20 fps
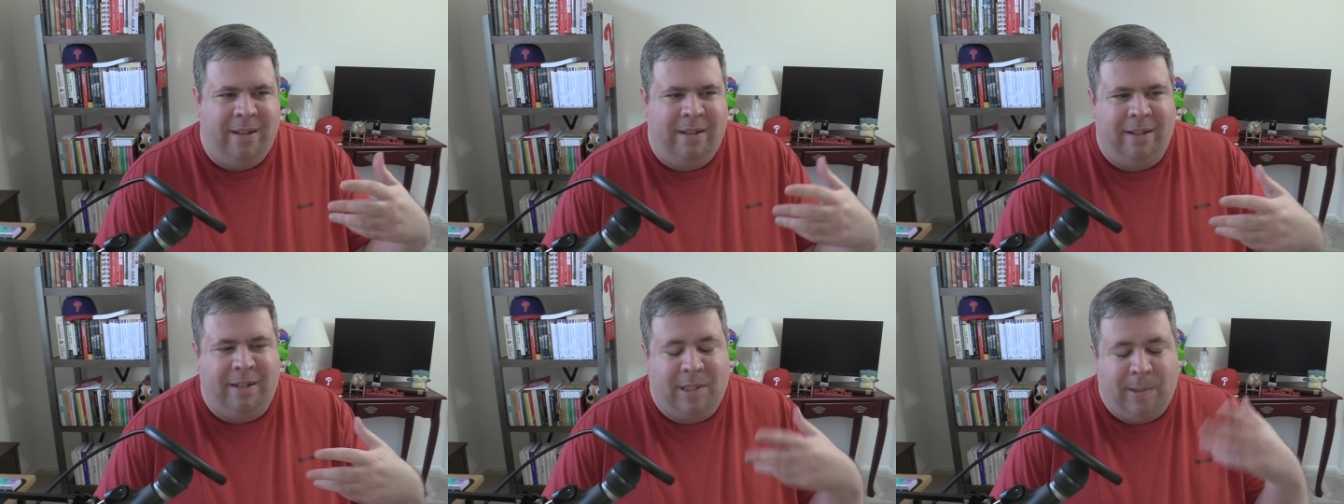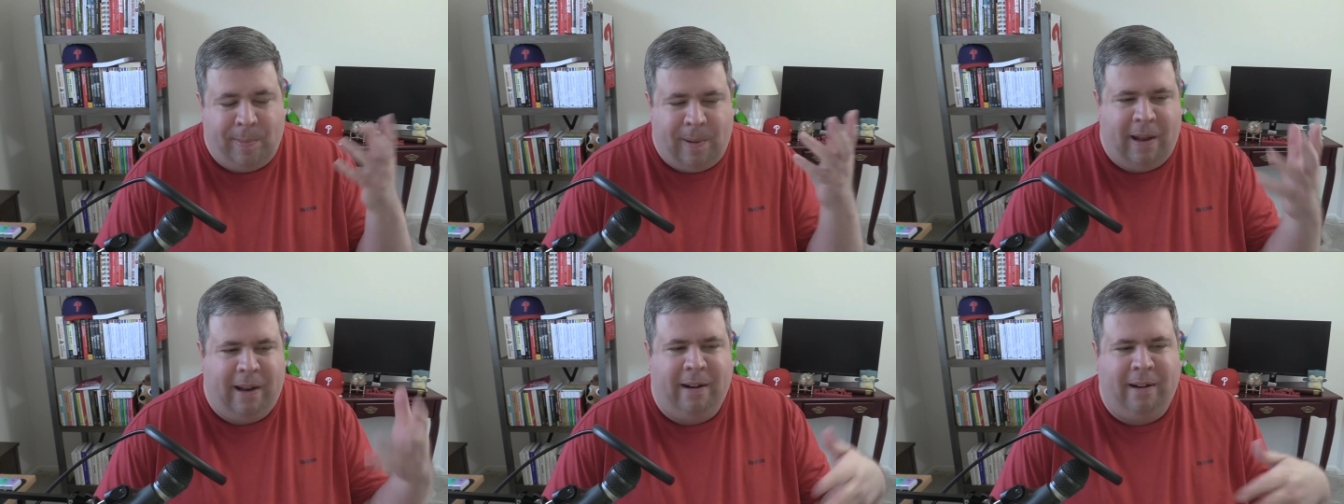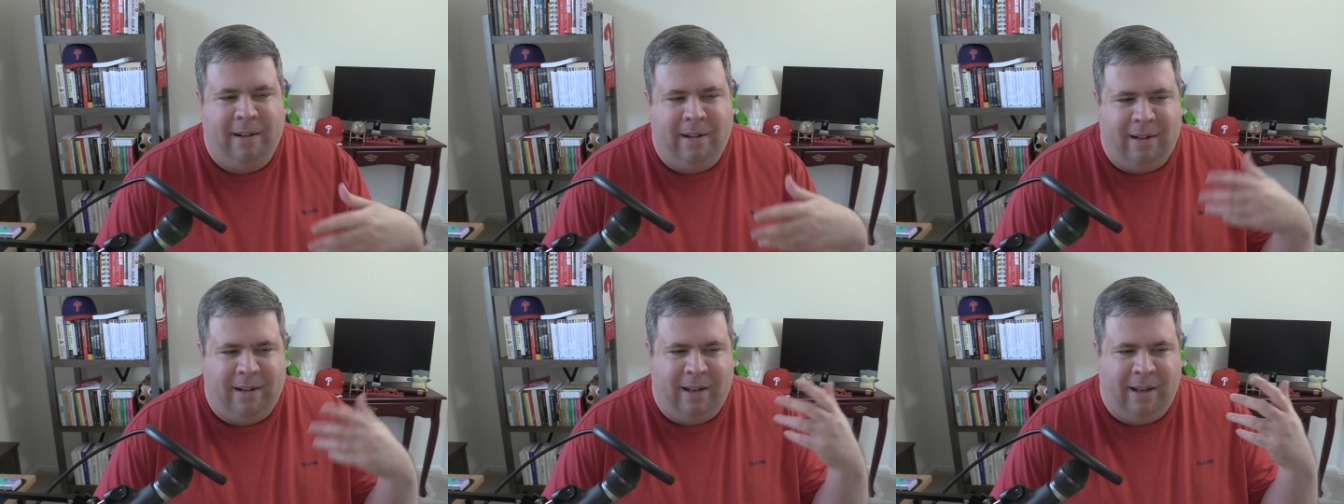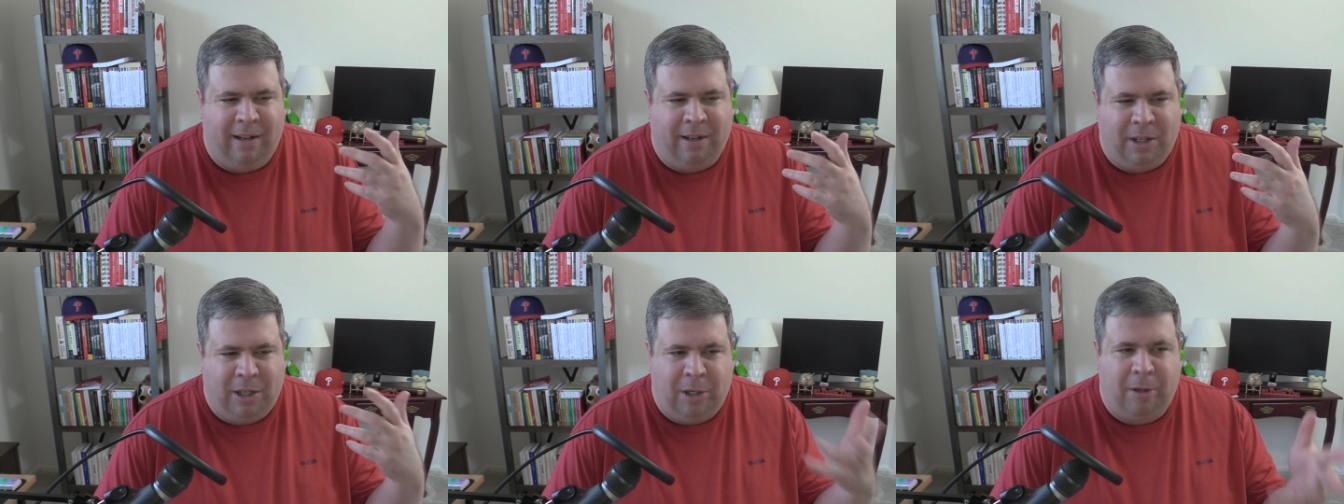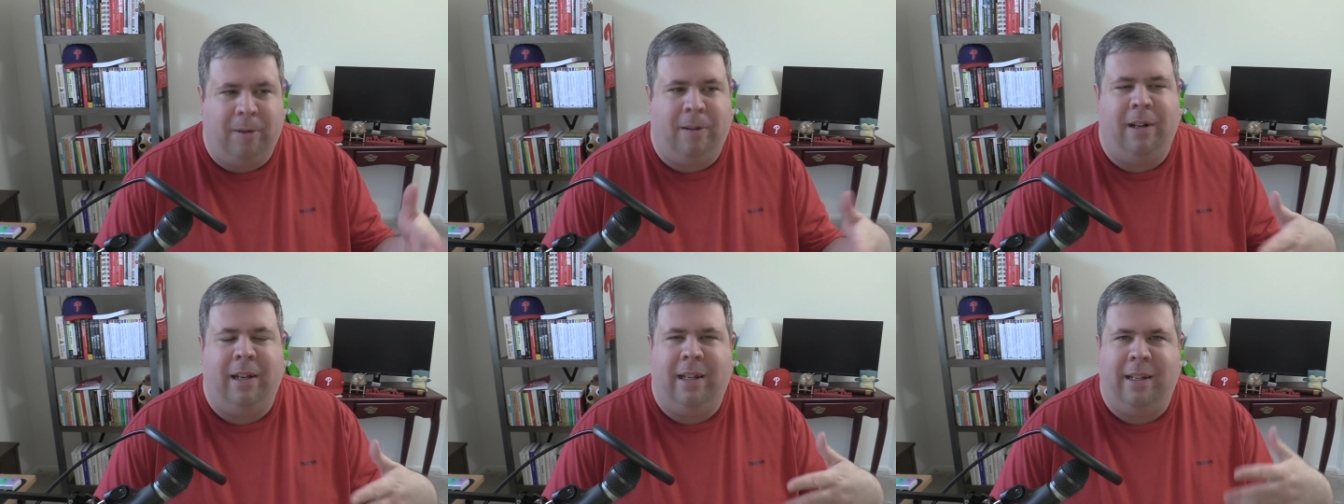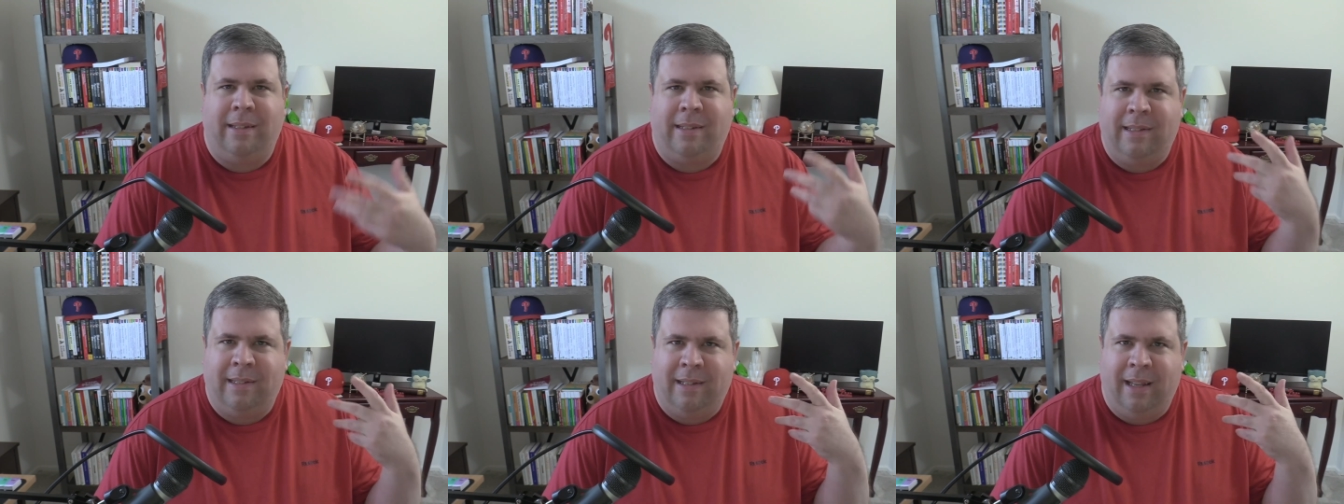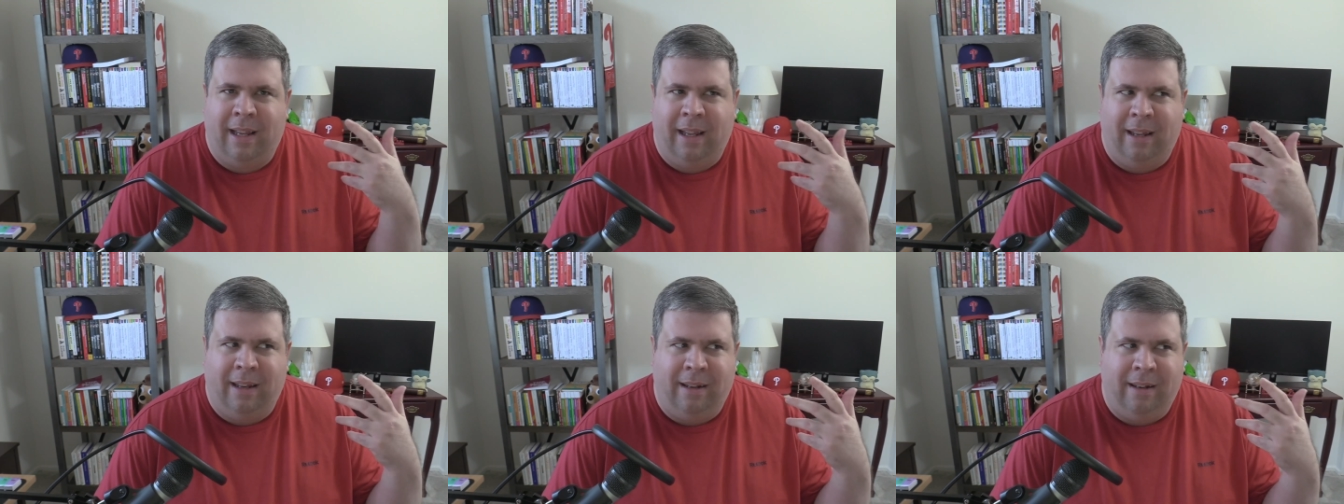inspired and curious
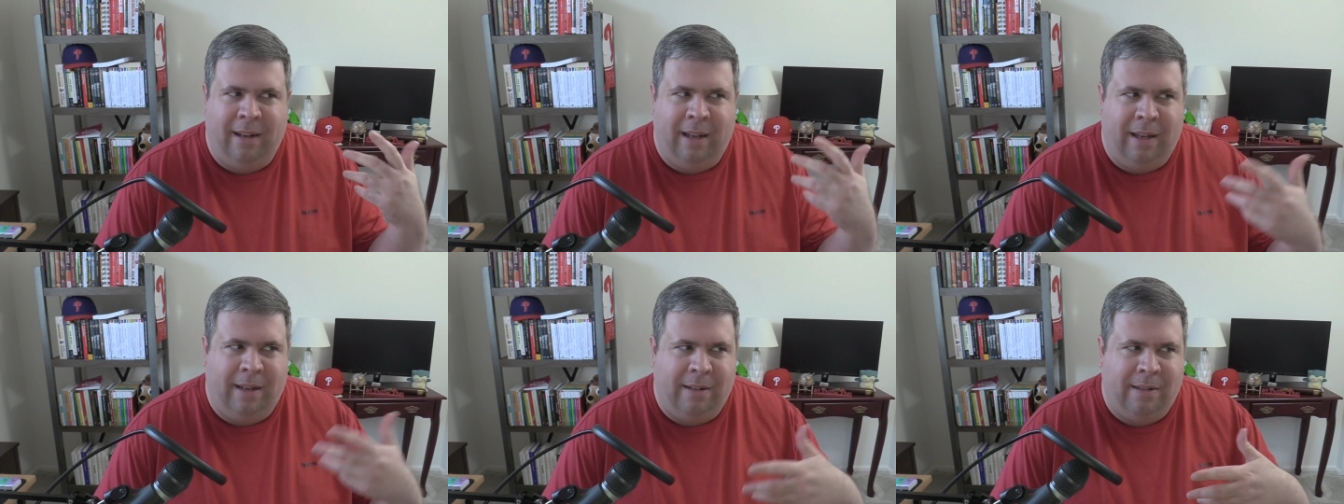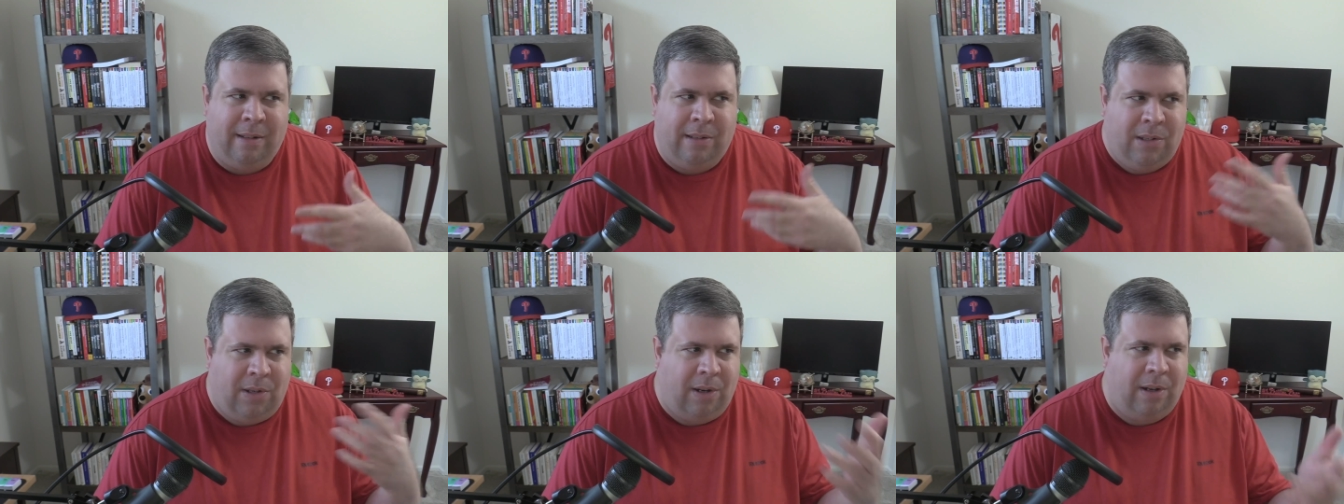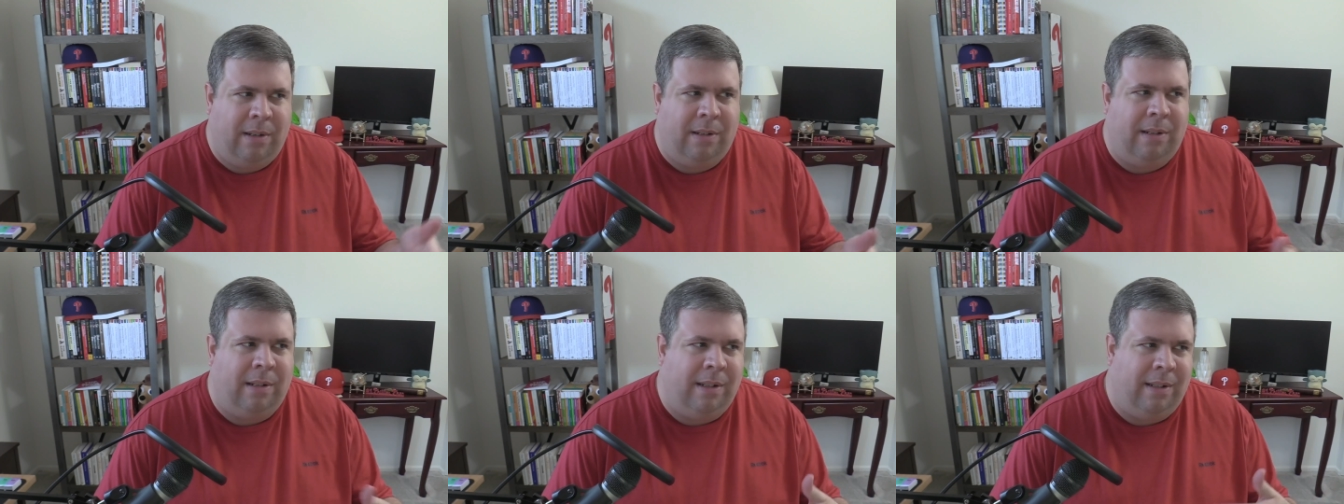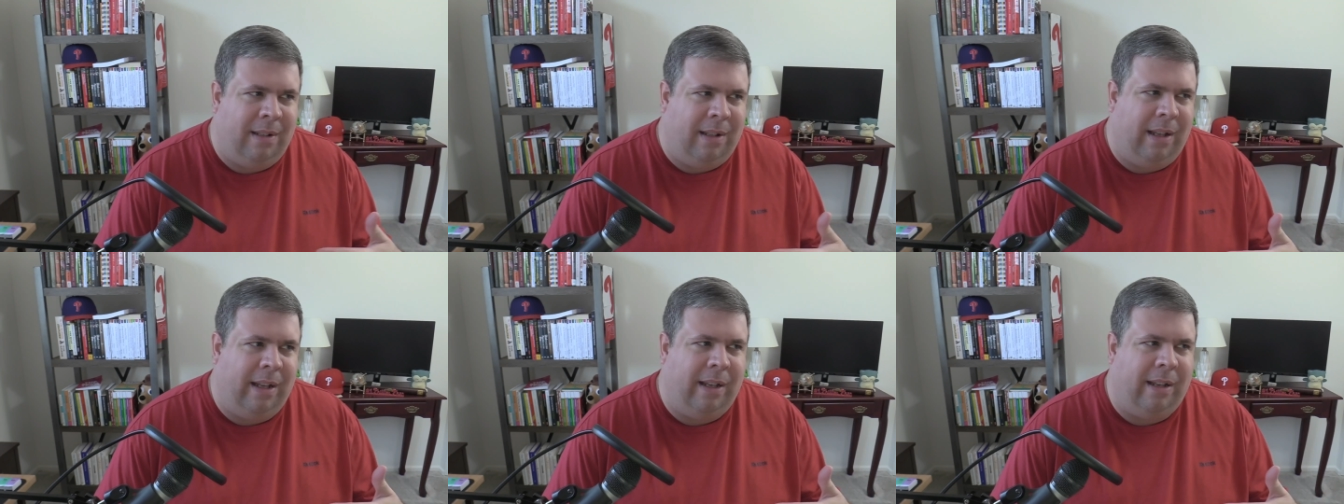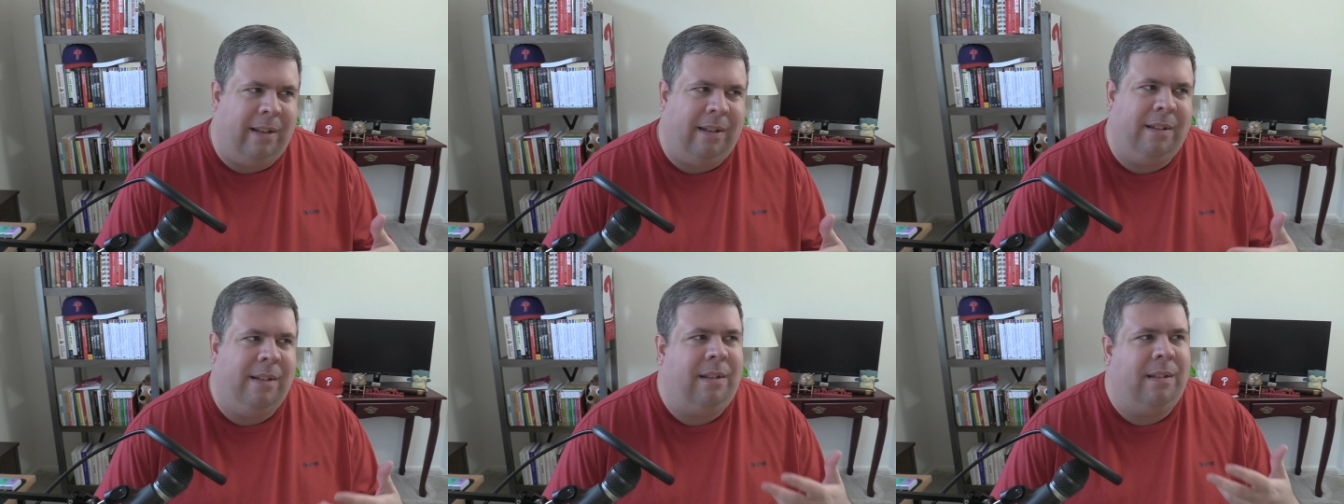and start to like